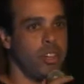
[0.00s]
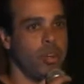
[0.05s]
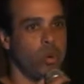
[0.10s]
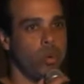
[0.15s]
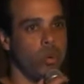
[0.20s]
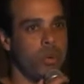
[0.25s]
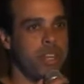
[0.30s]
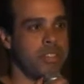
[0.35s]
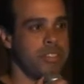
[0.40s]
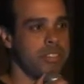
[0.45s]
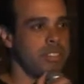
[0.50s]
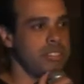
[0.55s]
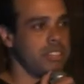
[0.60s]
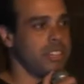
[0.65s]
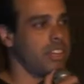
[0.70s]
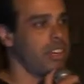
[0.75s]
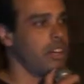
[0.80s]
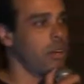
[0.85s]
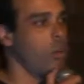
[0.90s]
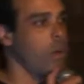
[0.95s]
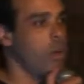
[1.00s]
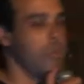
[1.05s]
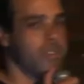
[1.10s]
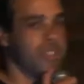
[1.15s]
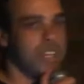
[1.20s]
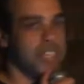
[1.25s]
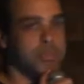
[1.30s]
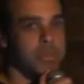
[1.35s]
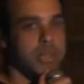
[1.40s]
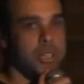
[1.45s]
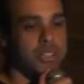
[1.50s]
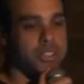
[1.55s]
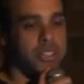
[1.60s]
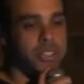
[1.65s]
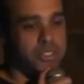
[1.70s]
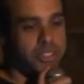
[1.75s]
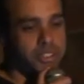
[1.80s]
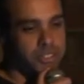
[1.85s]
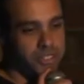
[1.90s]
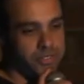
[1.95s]
Wix is a website
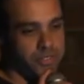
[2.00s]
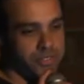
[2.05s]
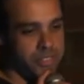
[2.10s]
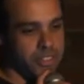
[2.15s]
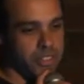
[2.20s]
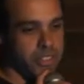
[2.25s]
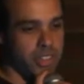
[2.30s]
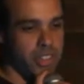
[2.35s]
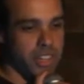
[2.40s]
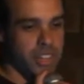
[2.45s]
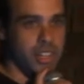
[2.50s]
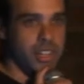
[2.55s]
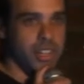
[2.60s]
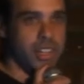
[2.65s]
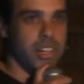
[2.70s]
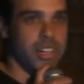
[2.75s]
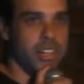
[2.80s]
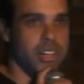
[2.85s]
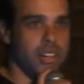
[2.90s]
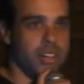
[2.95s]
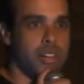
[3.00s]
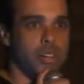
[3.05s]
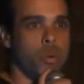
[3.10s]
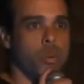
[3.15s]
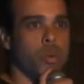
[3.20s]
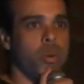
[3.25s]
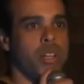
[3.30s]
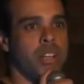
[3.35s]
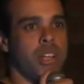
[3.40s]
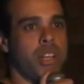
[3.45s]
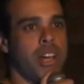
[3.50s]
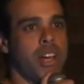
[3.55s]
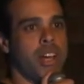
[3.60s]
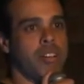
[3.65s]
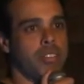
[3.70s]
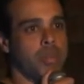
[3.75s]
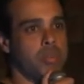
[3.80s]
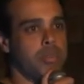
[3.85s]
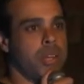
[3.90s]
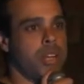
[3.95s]
builder. We
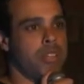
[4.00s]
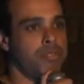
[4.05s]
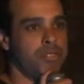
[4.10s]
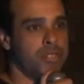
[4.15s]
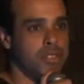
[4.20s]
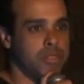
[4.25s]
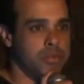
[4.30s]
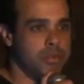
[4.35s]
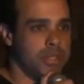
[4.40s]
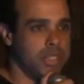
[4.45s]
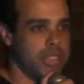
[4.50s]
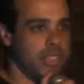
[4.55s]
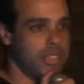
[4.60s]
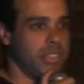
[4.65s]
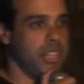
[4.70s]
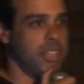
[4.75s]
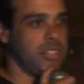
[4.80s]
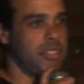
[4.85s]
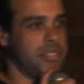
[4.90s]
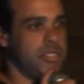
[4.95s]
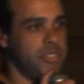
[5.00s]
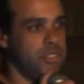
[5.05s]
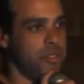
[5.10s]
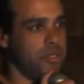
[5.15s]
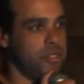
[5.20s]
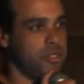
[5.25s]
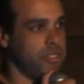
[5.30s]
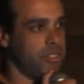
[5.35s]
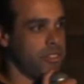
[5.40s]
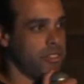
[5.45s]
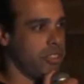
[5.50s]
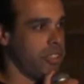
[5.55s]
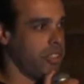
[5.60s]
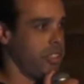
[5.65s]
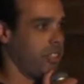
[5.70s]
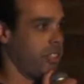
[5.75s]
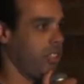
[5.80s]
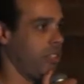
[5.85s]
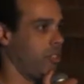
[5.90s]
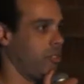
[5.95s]
have a platform that lets users
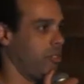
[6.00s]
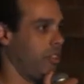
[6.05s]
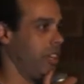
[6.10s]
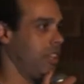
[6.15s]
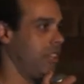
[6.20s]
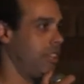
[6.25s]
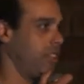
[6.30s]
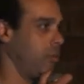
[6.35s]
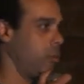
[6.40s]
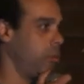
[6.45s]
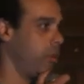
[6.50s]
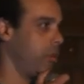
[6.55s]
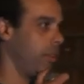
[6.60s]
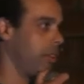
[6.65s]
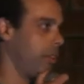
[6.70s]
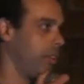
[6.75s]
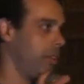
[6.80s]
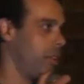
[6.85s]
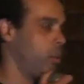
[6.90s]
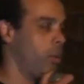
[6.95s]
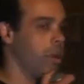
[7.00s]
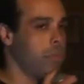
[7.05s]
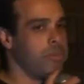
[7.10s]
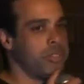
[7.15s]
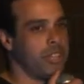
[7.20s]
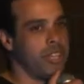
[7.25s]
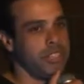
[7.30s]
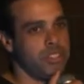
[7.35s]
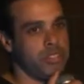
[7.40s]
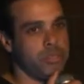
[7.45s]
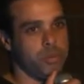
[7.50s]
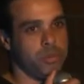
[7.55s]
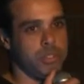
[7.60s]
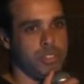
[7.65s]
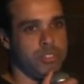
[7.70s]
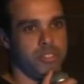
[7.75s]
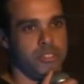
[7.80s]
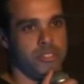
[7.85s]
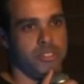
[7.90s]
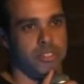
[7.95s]
create websites
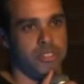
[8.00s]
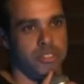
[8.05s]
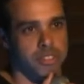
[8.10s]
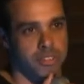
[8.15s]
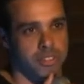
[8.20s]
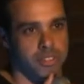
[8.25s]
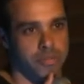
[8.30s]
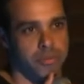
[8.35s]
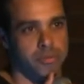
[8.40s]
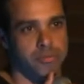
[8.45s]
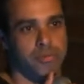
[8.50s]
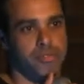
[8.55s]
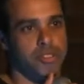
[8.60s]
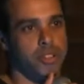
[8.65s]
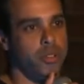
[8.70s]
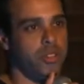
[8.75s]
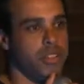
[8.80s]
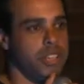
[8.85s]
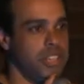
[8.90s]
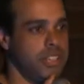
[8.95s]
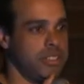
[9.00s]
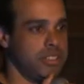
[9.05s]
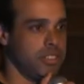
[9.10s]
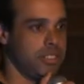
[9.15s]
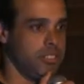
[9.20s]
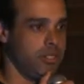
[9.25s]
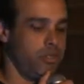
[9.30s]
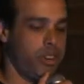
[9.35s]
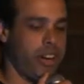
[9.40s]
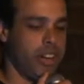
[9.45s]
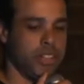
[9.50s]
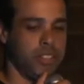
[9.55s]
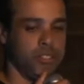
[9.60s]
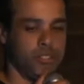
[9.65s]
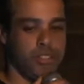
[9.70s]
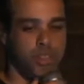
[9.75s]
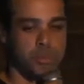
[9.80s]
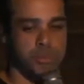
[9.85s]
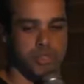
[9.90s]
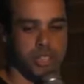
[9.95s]
with a few clicks and drag and
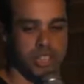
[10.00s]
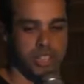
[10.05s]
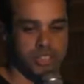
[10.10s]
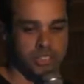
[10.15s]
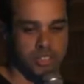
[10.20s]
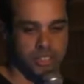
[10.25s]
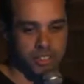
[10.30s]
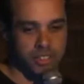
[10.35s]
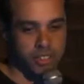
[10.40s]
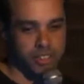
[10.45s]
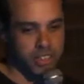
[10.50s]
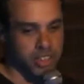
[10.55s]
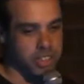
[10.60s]
drops editor.